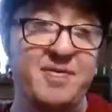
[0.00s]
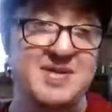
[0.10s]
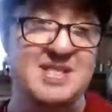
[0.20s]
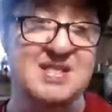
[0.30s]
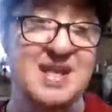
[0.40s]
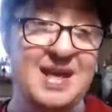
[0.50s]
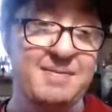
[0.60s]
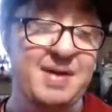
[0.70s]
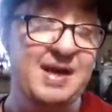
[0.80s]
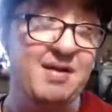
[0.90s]
if it was the
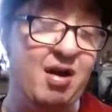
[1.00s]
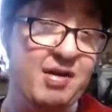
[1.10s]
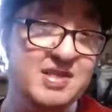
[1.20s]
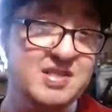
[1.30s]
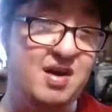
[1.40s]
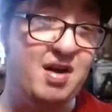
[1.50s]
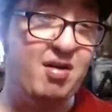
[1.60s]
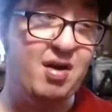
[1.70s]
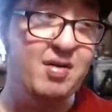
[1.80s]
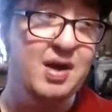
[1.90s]
same in Arya
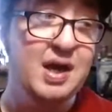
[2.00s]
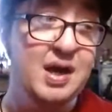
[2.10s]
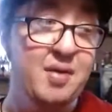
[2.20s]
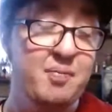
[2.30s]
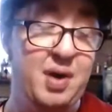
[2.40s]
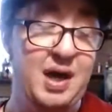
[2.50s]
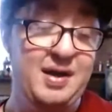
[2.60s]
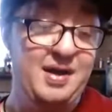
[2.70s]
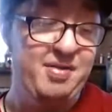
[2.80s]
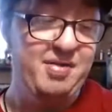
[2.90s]
Sorrow,
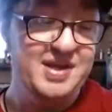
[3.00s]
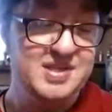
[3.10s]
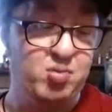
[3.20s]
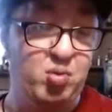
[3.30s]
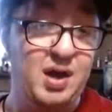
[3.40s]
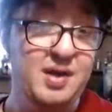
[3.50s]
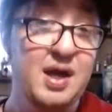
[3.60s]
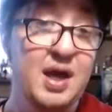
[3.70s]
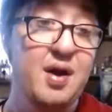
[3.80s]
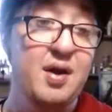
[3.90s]
but in this one,
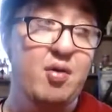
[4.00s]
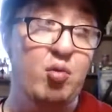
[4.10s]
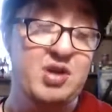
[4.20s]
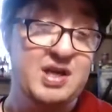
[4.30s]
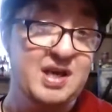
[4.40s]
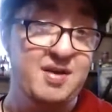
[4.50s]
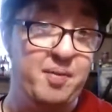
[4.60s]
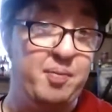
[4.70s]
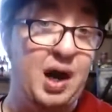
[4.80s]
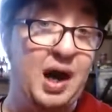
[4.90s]
when you kill a
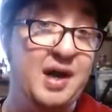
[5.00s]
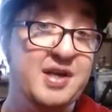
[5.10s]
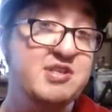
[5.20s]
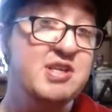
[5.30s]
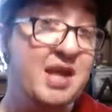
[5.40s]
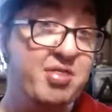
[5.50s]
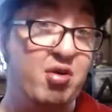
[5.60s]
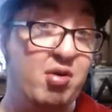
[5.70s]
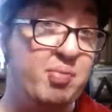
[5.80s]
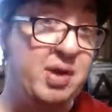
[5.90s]
boss, you get
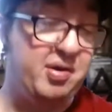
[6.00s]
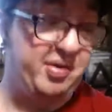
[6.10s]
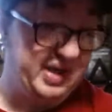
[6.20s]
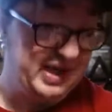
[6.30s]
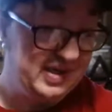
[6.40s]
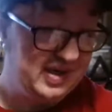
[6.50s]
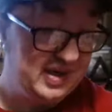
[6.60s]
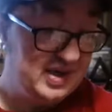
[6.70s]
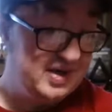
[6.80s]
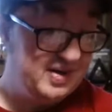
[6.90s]
their ability,
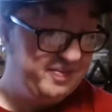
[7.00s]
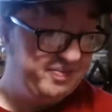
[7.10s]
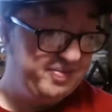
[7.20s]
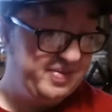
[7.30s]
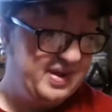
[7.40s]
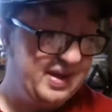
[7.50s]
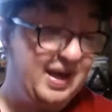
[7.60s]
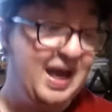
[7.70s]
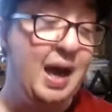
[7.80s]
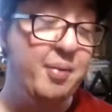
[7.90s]

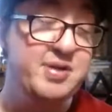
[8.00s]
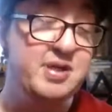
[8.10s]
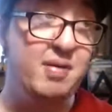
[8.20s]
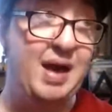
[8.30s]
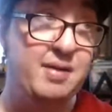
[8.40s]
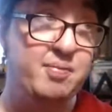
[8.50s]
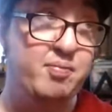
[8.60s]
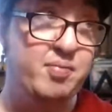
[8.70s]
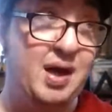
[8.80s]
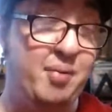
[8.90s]
and it helps you like
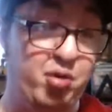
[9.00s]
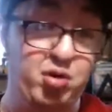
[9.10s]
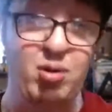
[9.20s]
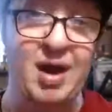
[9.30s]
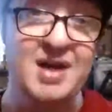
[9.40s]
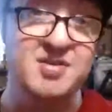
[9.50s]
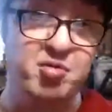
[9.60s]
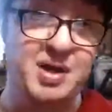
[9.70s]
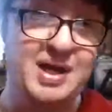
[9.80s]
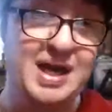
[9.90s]
progress
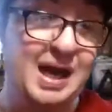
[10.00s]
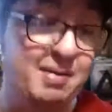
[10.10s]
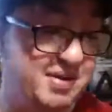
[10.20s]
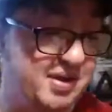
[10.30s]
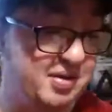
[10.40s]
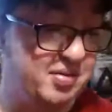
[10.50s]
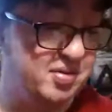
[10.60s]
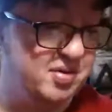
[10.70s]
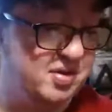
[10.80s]
through the game too.